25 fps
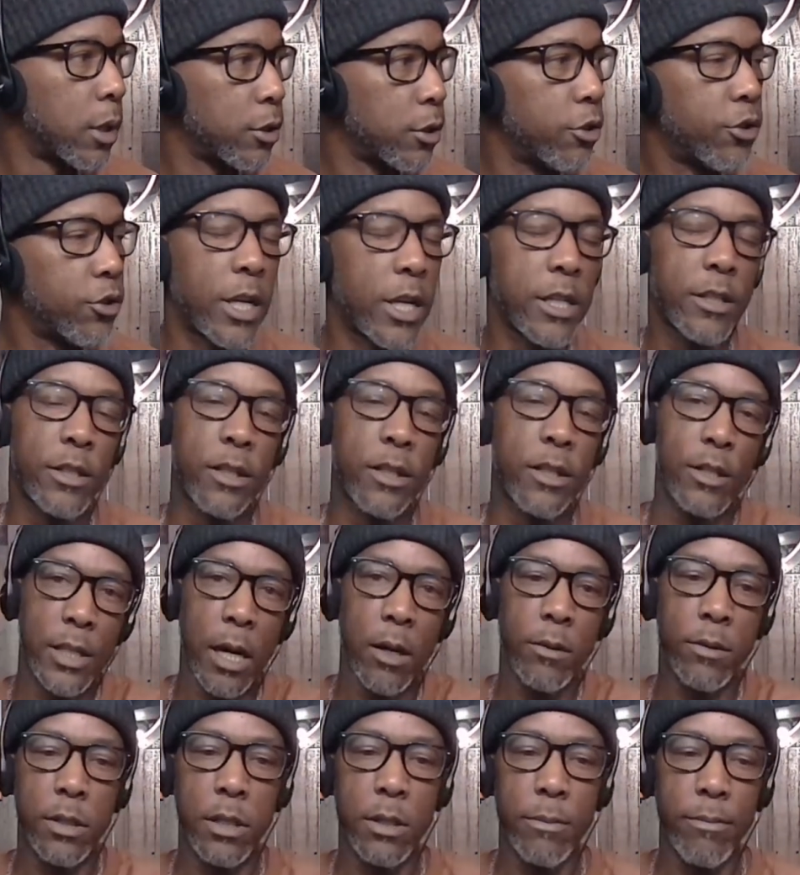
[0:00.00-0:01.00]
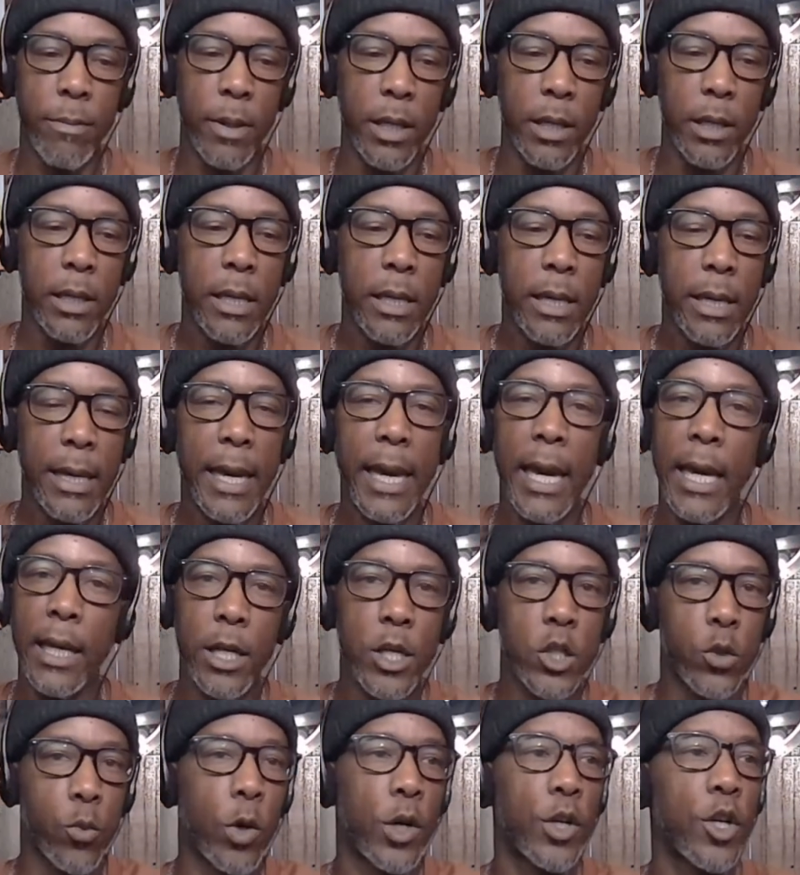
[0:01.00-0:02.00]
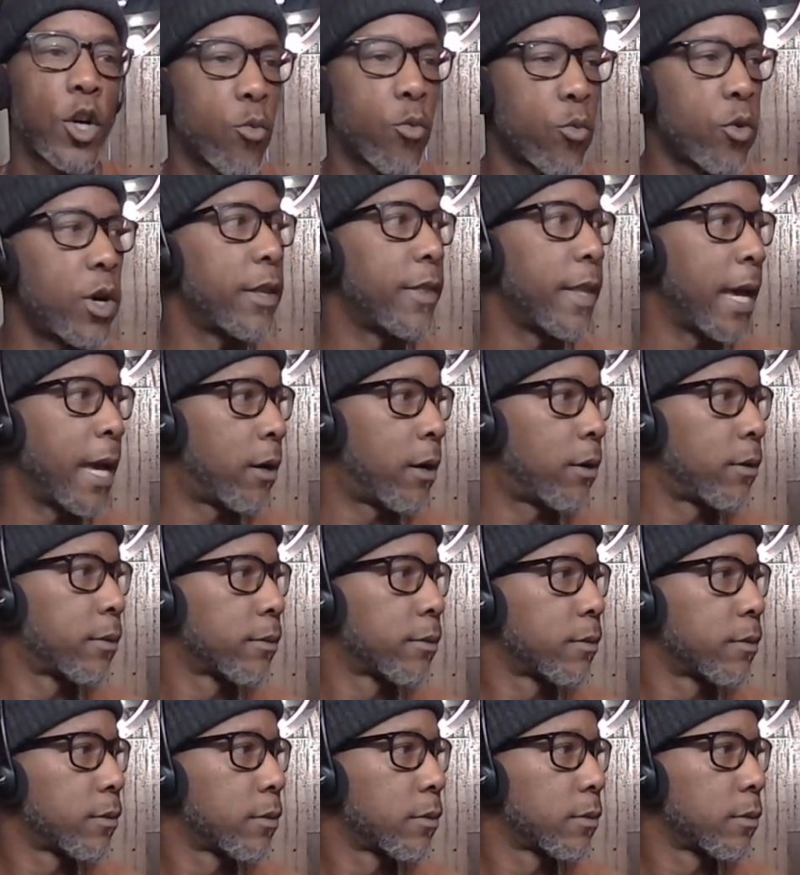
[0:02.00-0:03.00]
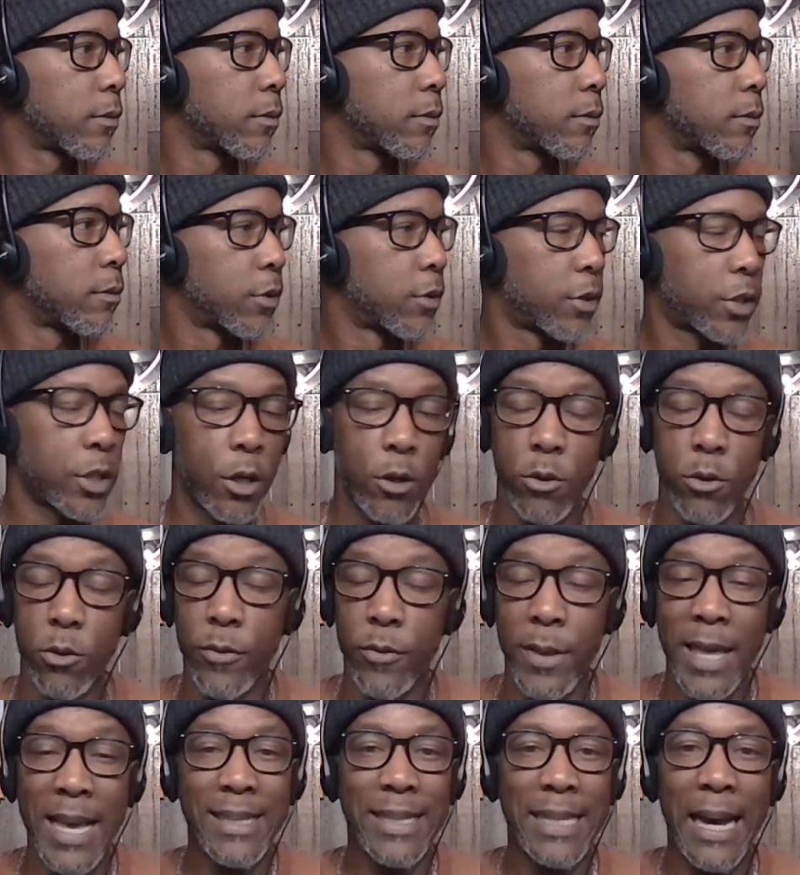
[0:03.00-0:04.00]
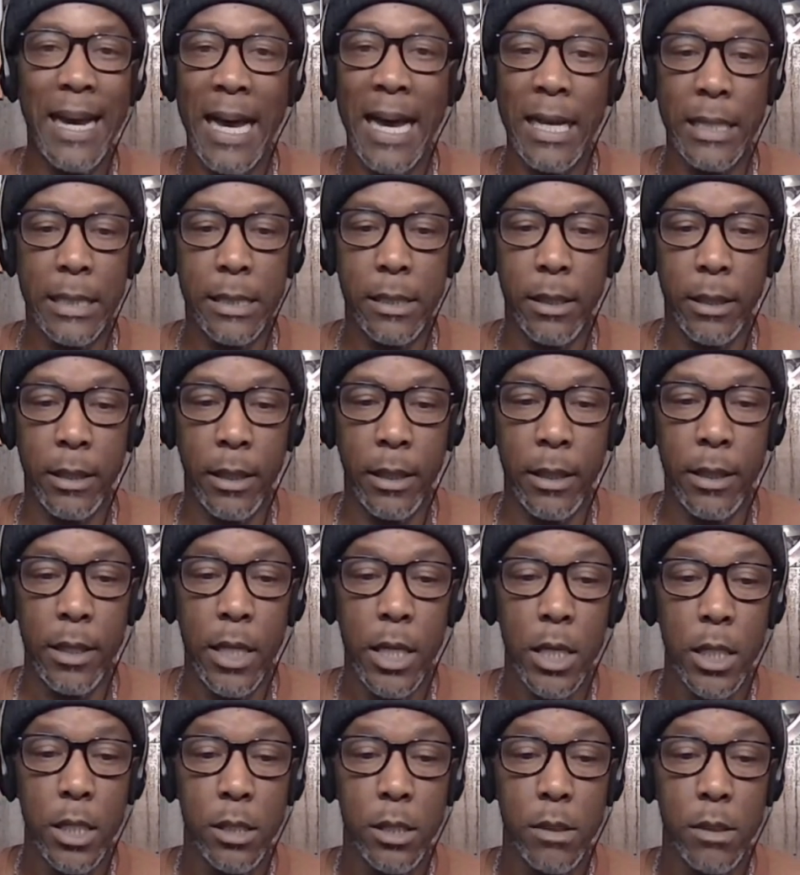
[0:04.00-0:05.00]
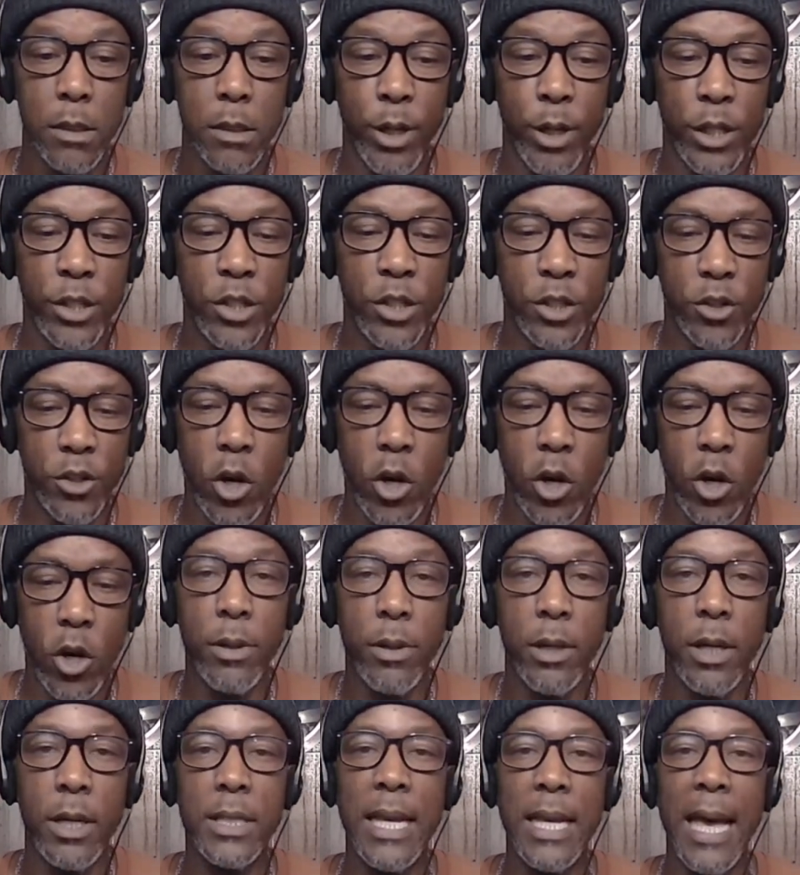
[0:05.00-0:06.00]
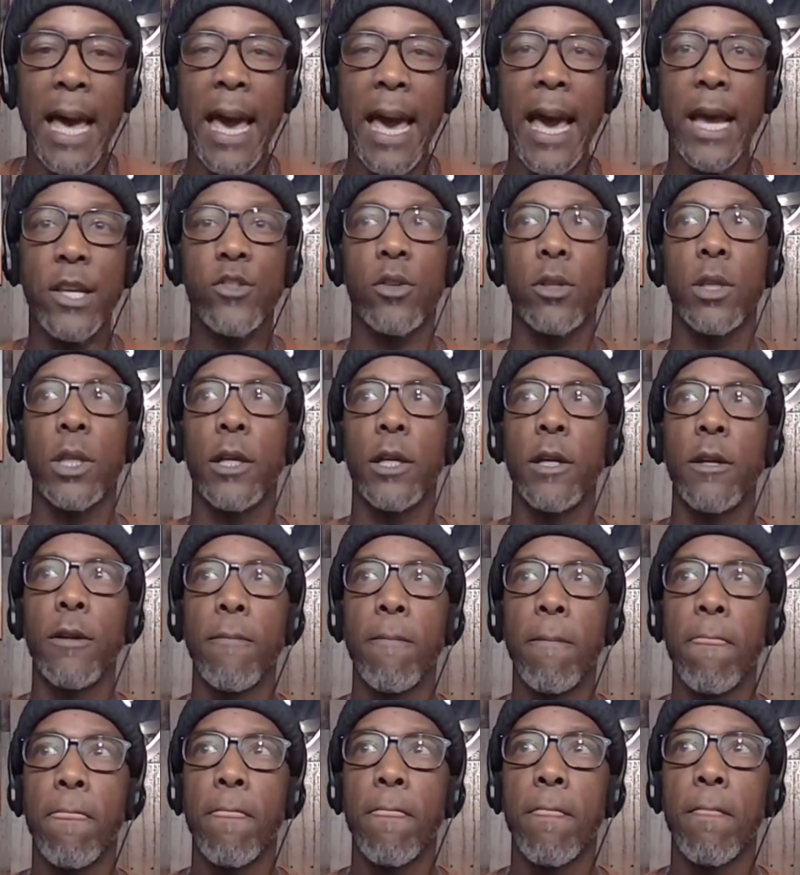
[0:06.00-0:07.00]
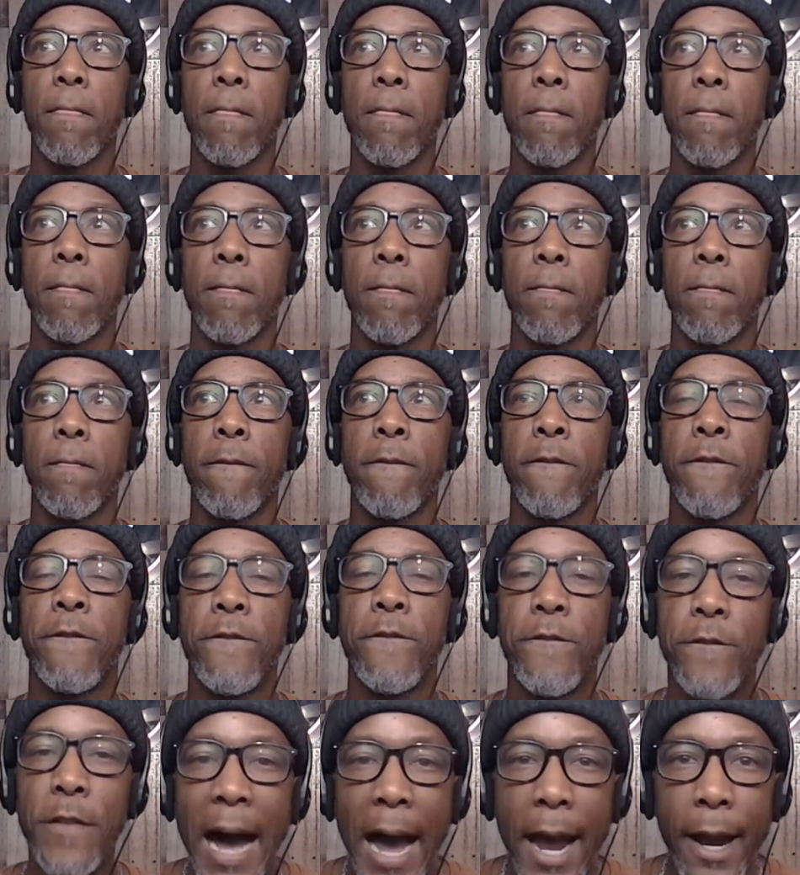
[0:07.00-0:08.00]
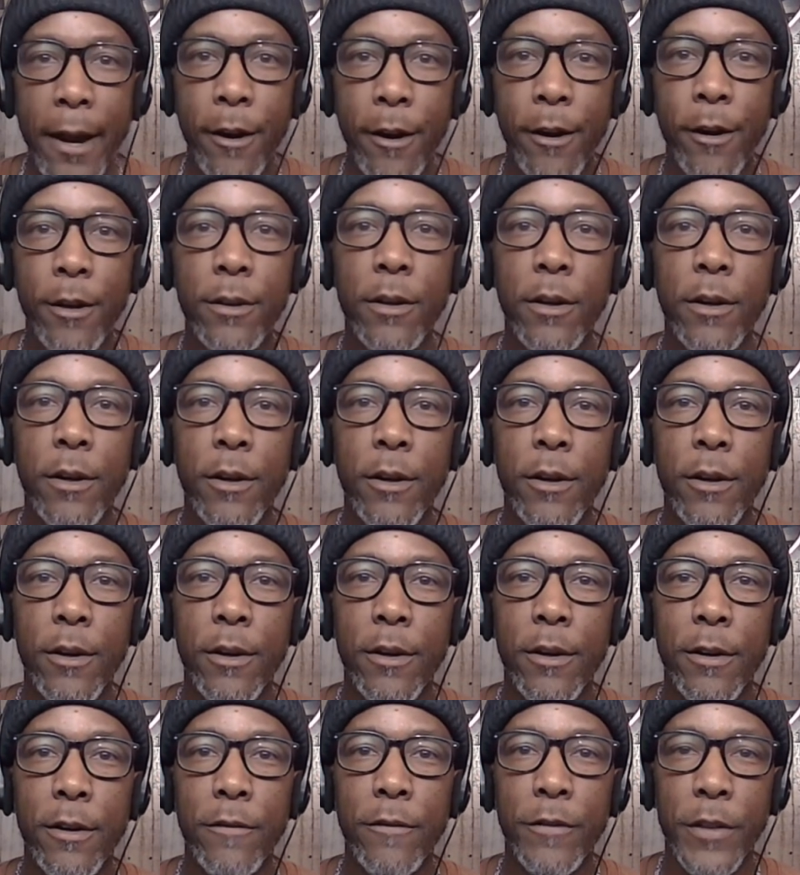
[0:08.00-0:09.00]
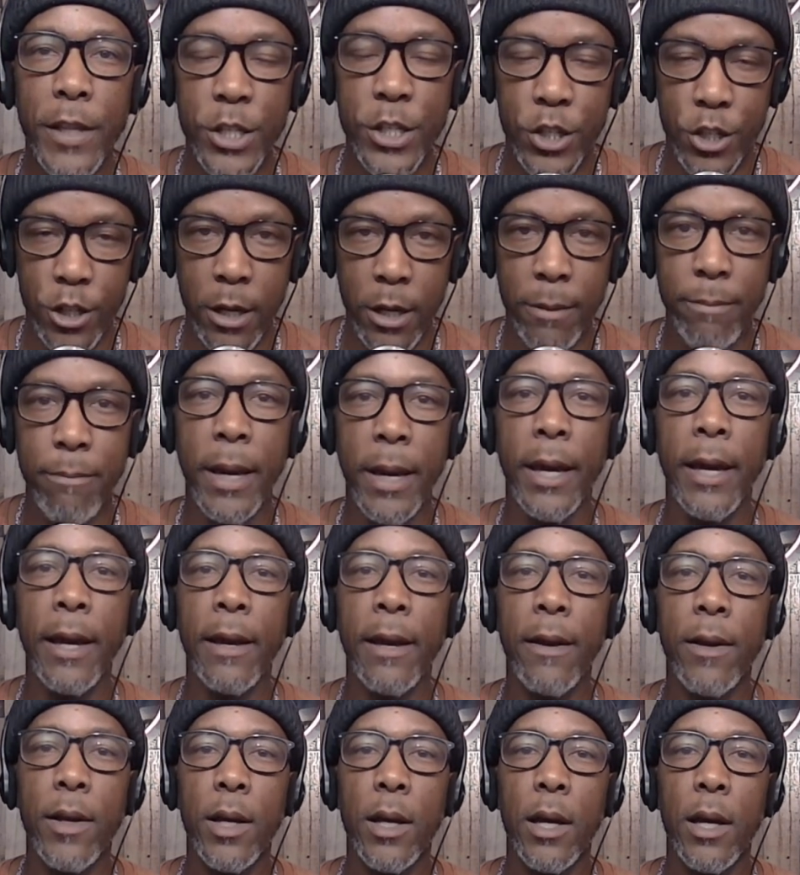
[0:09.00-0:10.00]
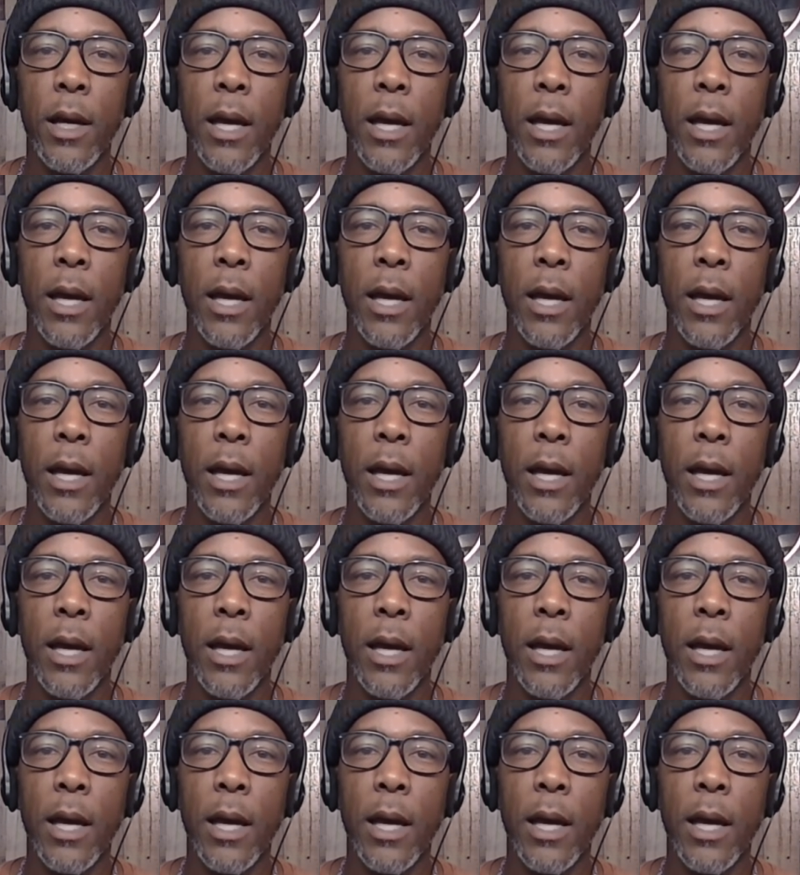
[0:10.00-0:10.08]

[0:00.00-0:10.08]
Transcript: You just assaulted me, and it's one on one now. Right. So that's how I took it. But Starbucks actually fired this young man.